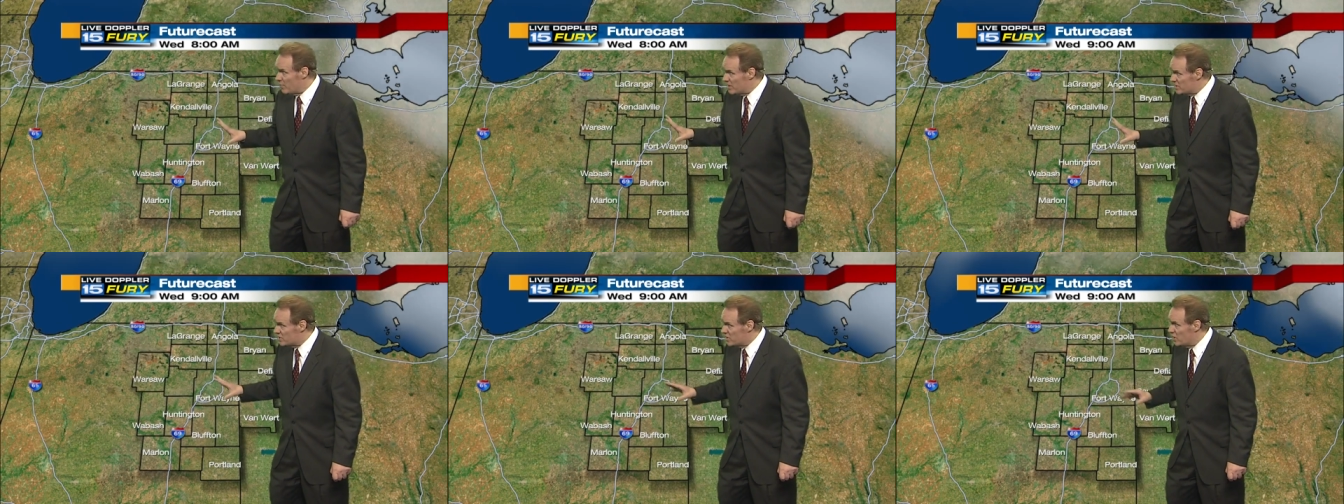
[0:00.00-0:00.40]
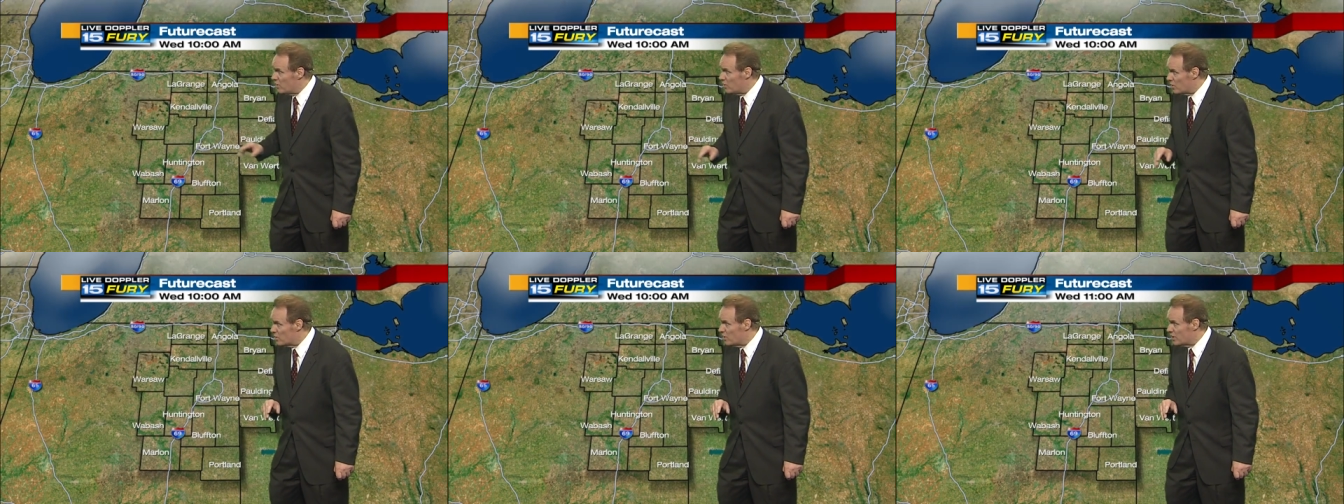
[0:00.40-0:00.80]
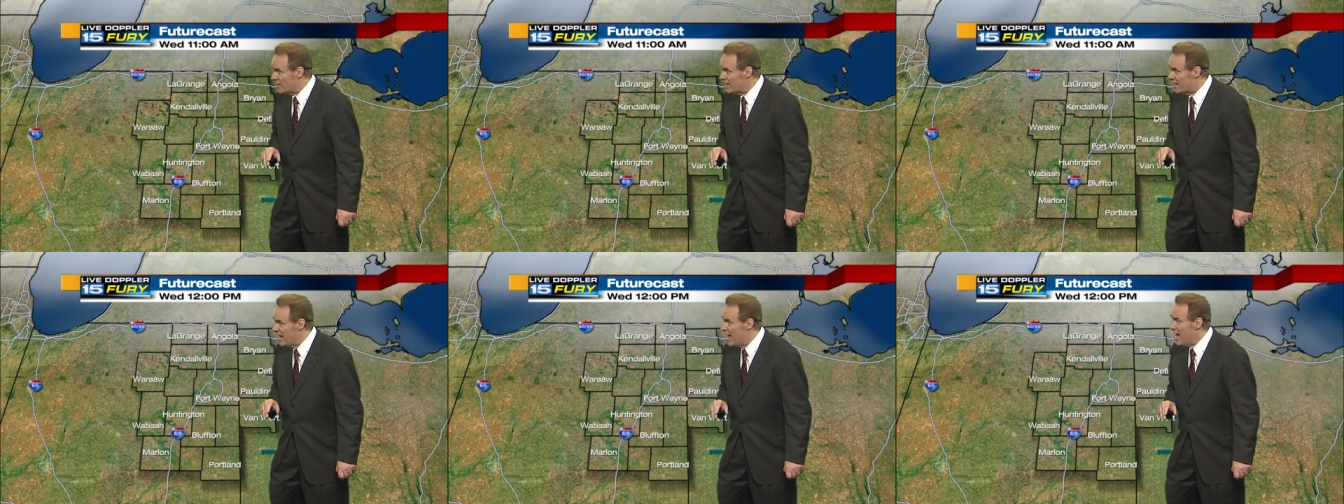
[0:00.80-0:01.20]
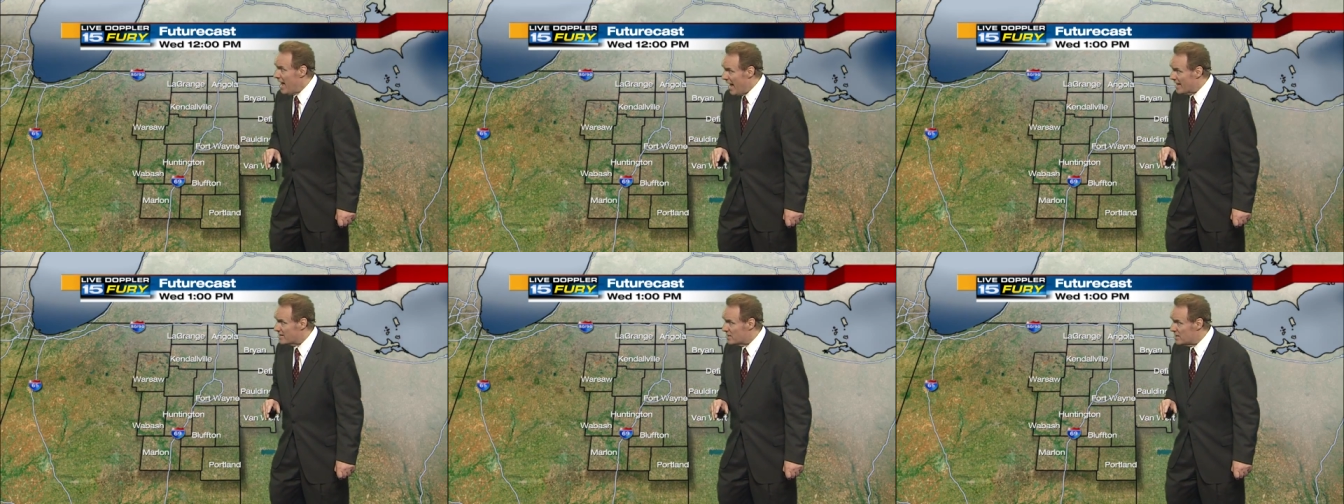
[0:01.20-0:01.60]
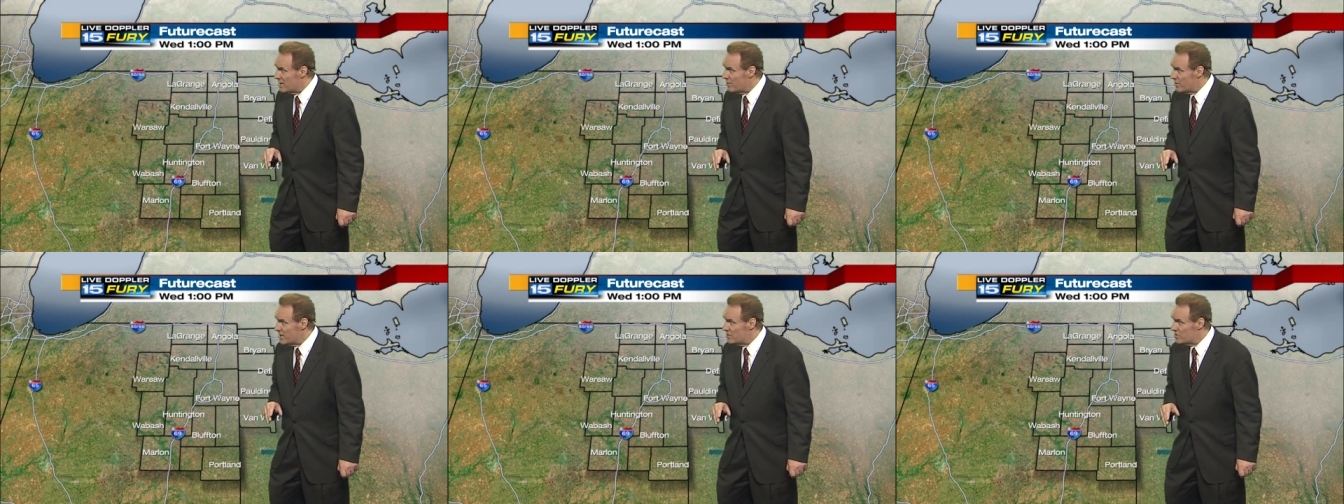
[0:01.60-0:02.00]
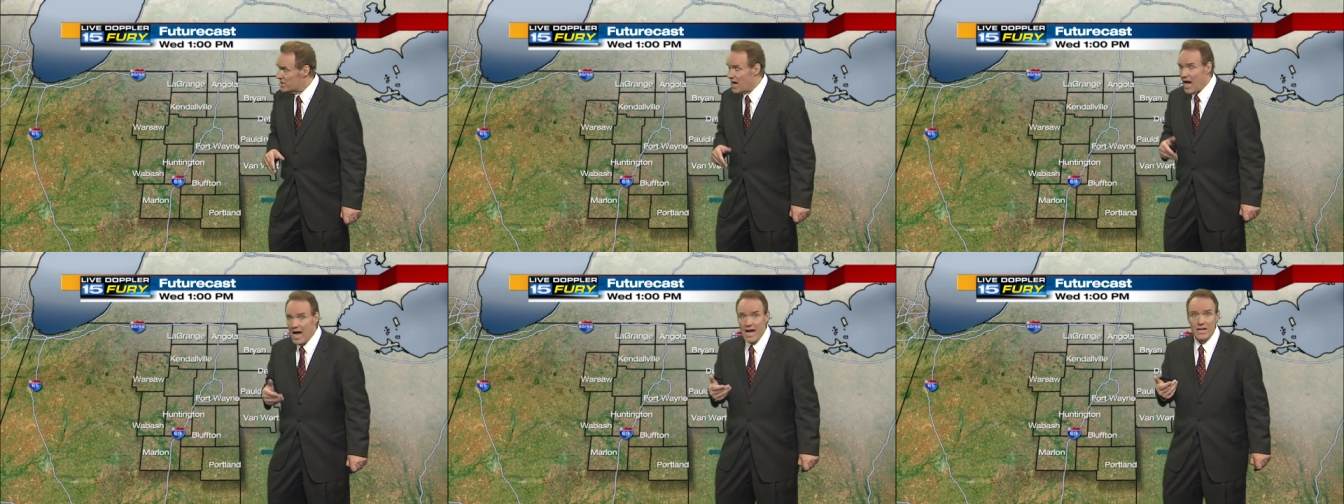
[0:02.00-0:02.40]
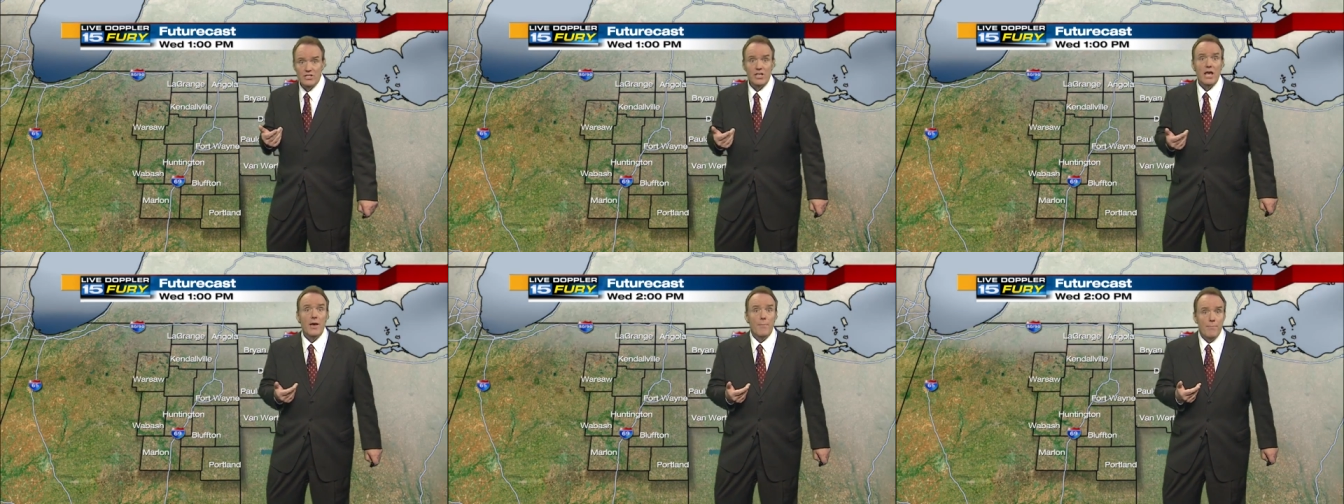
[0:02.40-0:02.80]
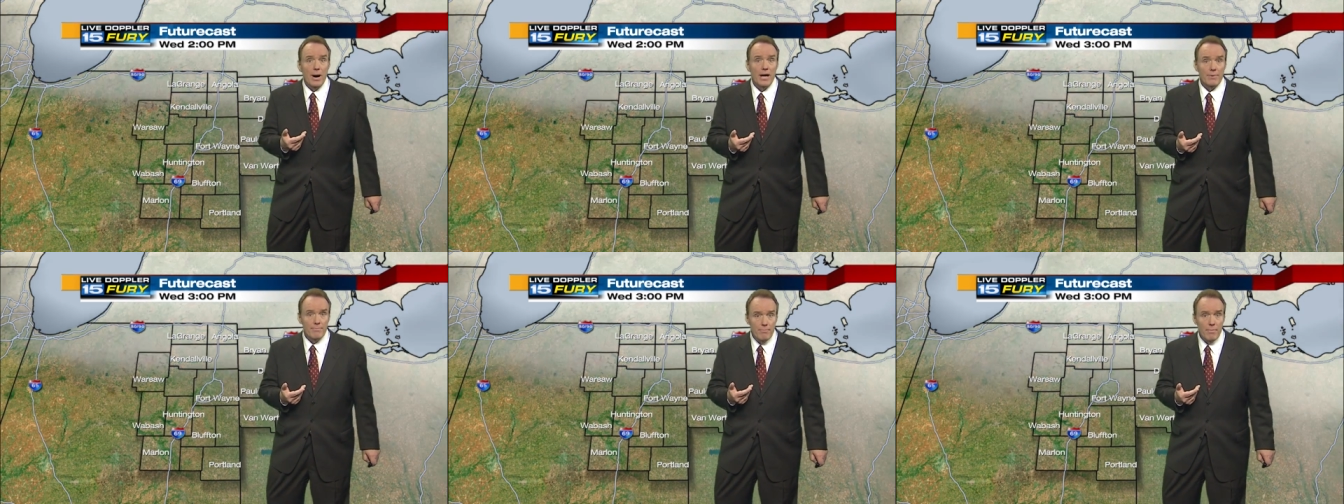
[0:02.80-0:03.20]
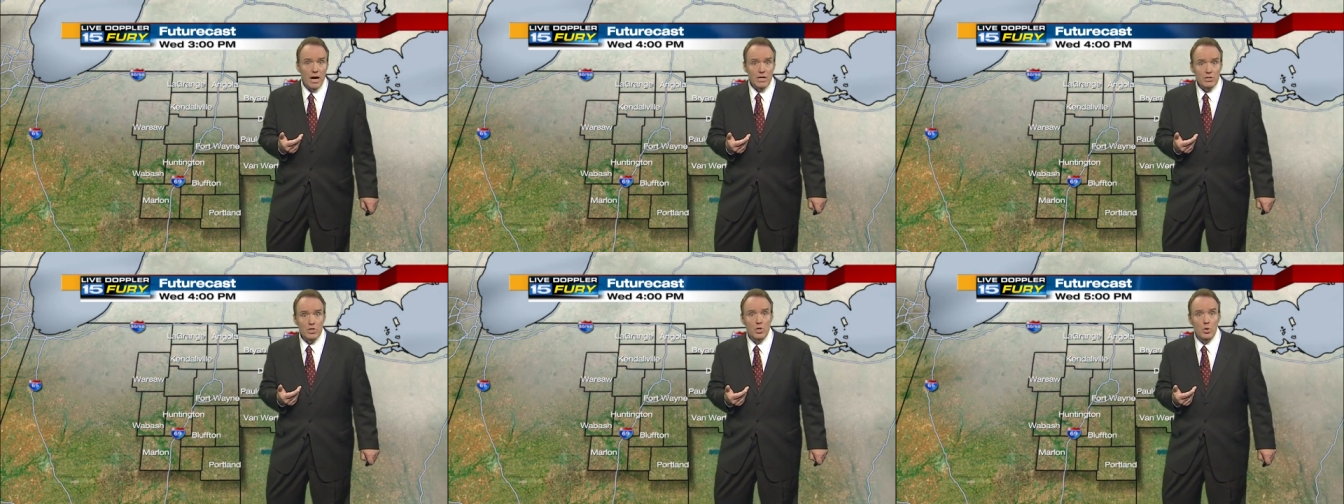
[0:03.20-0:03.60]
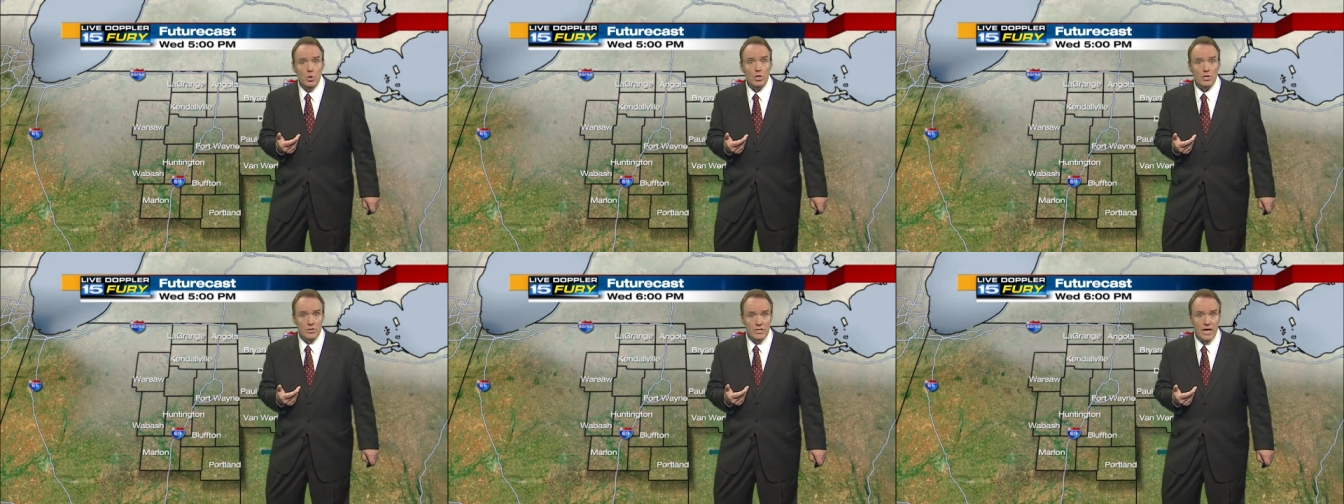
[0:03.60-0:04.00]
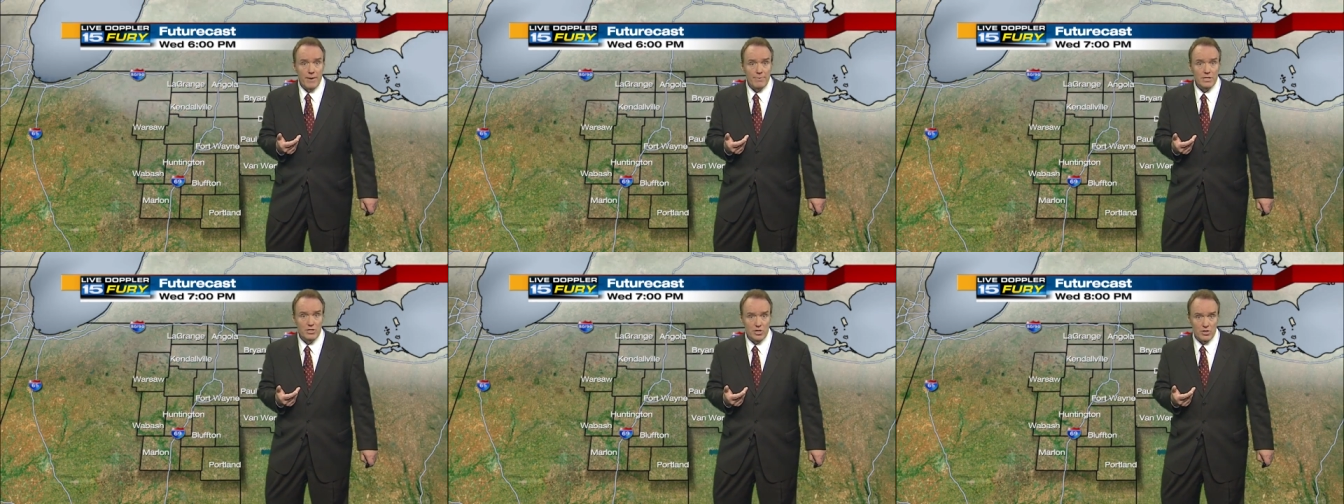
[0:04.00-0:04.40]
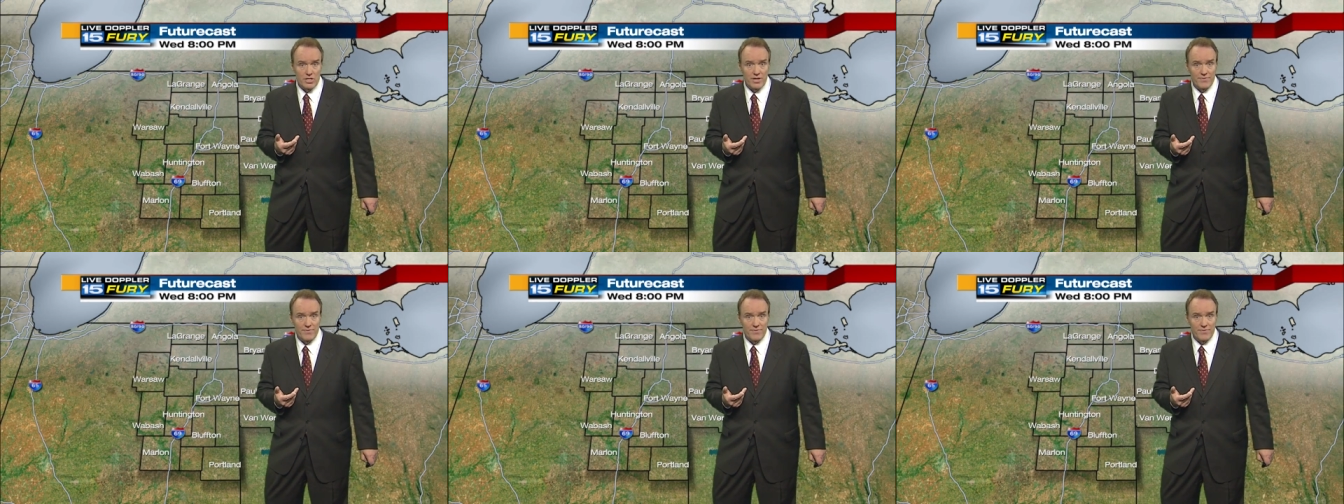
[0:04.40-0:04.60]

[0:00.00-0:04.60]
We still are looking at clearing skies, but much cooler temperatures.